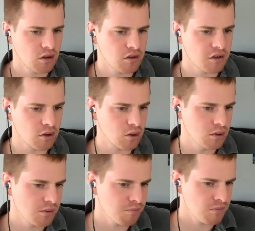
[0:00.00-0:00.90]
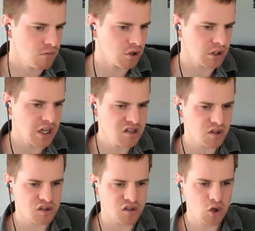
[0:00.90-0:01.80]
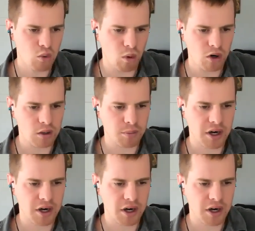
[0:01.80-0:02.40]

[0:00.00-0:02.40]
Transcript: So the lasers do work,